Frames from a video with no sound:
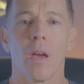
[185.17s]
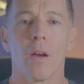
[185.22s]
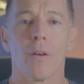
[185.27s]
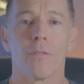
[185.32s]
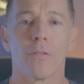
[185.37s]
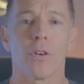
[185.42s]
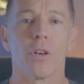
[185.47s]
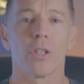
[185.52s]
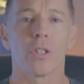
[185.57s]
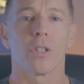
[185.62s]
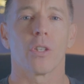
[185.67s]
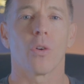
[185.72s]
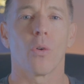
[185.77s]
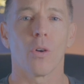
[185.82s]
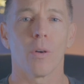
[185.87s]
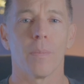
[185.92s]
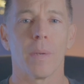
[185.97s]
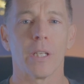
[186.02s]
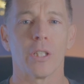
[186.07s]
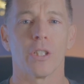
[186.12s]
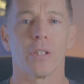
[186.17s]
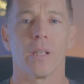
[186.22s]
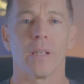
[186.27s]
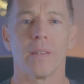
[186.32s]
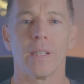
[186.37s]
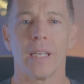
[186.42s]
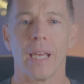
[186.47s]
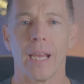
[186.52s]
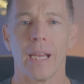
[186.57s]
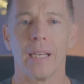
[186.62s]
First, the court mentioned
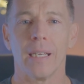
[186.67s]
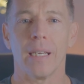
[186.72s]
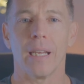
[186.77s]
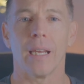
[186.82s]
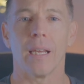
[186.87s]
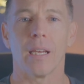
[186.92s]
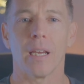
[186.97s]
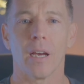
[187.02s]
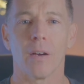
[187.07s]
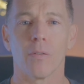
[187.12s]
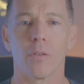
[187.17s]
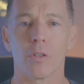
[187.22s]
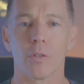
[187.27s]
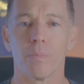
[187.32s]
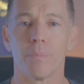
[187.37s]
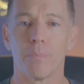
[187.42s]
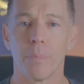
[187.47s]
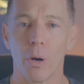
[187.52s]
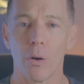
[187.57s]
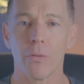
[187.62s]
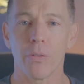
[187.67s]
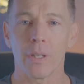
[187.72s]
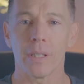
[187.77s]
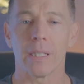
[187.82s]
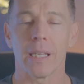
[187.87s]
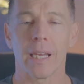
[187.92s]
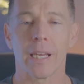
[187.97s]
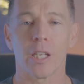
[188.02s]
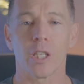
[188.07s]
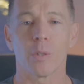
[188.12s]
that the ADA covers both
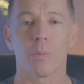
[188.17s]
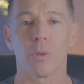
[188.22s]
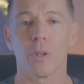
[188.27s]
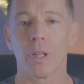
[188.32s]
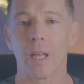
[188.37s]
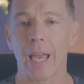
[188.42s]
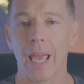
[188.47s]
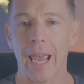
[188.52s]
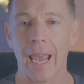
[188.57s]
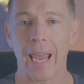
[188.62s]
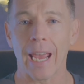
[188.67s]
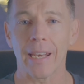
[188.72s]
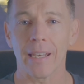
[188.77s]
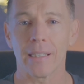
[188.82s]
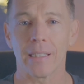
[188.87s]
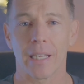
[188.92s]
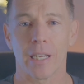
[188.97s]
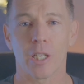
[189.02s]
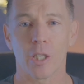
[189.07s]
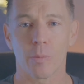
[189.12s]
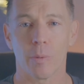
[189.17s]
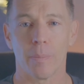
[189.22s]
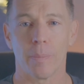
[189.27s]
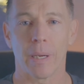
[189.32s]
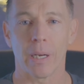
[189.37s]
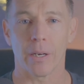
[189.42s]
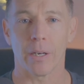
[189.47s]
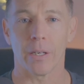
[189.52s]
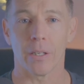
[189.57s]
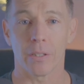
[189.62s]
intangible and intangible
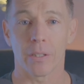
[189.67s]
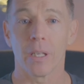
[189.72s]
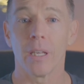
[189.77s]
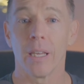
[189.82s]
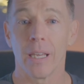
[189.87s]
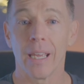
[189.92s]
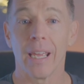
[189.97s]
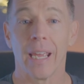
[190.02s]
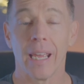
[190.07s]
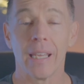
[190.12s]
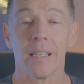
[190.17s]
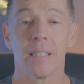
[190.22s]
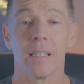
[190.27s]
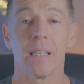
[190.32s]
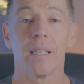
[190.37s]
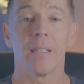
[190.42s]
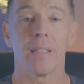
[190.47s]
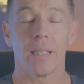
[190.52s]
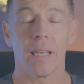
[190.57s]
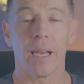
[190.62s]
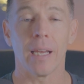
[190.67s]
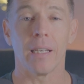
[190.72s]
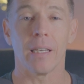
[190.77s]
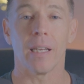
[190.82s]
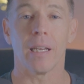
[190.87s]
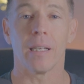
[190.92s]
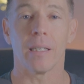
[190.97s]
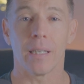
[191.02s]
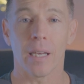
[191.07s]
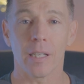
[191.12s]
barriers. Indeed, the
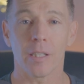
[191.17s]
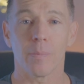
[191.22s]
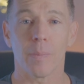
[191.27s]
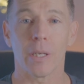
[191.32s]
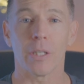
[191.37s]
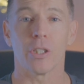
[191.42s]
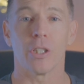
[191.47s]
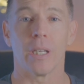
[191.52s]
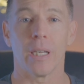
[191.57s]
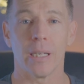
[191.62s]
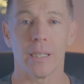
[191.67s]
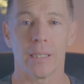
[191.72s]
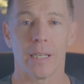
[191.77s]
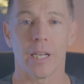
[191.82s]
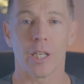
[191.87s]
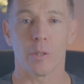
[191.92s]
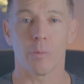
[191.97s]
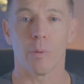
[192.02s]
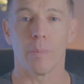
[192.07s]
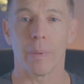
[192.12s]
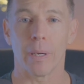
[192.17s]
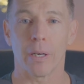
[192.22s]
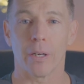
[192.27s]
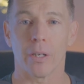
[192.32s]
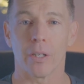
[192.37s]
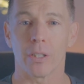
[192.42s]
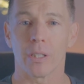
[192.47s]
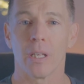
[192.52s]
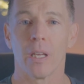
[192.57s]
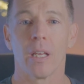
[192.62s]
ADA does mention intangible
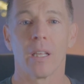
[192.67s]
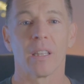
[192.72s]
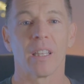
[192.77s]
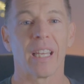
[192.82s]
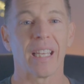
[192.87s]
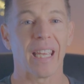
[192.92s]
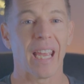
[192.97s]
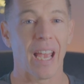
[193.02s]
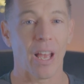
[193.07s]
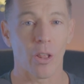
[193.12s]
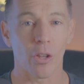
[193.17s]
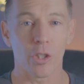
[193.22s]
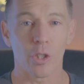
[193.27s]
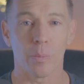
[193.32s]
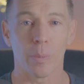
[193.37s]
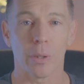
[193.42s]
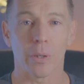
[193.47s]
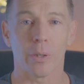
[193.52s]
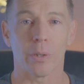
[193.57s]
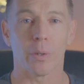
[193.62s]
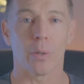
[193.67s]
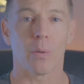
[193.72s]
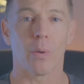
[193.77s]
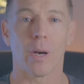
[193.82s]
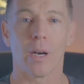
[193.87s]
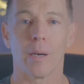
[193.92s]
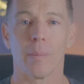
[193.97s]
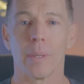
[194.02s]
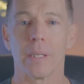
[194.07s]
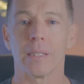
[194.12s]
barriers like eligibility
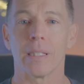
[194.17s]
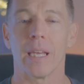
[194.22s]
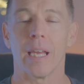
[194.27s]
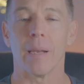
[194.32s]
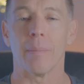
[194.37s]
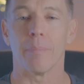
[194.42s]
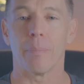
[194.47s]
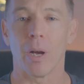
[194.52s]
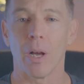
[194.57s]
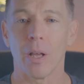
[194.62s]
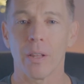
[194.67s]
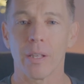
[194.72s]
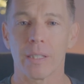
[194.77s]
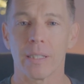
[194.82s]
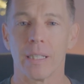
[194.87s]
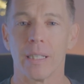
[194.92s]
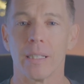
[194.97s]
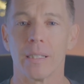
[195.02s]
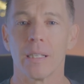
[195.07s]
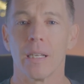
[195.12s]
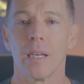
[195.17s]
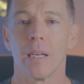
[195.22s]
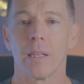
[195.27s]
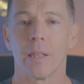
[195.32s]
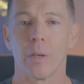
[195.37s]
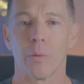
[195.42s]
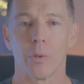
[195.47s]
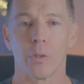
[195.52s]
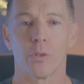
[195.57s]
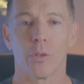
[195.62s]
requirements and policies
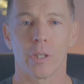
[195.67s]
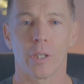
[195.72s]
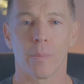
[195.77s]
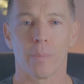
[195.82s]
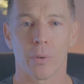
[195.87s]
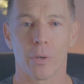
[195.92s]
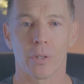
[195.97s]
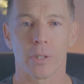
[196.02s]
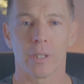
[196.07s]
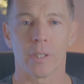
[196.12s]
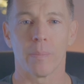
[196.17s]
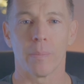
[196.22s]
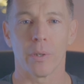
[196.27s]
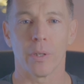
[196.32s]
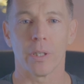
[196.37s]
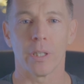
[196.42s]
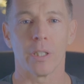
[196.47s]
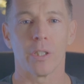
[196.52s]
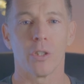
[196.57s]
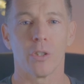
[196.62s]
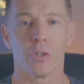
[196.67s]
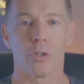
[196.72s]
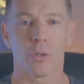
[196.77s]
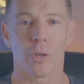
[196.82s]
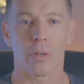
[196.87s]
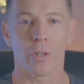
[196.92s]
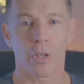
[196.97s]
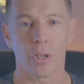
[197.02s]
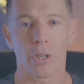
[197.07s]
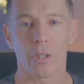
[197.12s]
that restrict a person's ability to
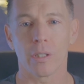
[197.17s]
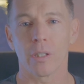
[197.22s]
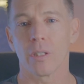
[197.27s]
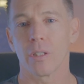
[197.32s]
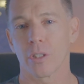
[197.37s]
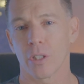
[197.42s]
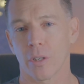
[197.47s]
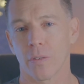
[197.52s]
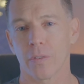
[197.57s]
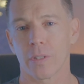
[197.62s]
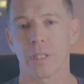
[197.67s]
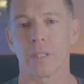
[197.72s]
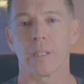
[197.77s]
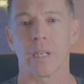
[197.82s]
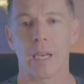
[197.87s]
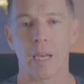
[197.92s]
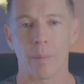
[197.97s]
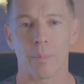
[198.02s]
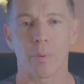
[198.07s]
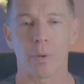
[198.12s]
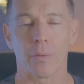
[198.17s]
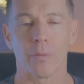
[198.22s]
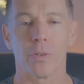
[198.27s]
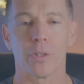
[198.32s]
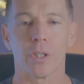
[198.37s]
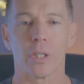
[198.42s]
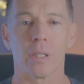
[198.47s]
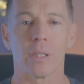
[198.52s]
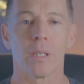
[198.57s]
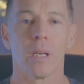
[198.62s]
enjoy the goods, services, and
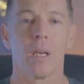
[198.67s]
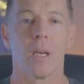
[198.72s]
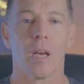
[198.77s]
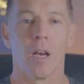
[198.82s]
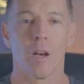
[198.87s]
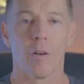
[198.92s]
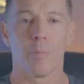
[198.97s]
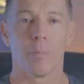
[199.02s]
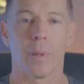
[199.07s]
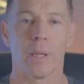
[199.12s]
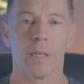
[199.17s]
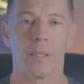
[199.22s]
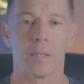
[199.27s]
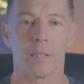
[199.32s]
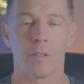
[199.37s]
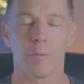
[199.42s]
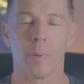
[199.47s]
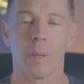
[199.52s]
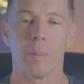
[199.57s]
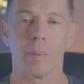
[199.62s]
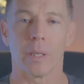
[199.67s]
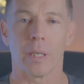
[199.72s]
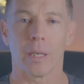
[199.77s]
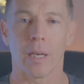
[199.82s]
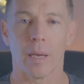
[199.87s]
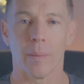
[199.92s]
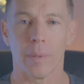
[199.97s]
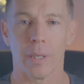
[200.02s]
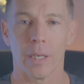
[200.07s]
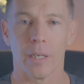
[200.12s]
privileges of places of public
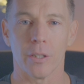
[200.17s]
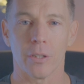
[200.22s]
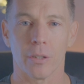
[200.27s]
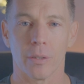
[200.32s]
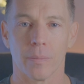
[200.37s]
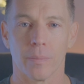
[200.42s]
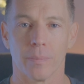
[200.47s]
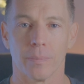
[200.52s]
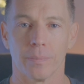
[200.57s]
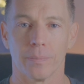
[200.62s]
accommodation.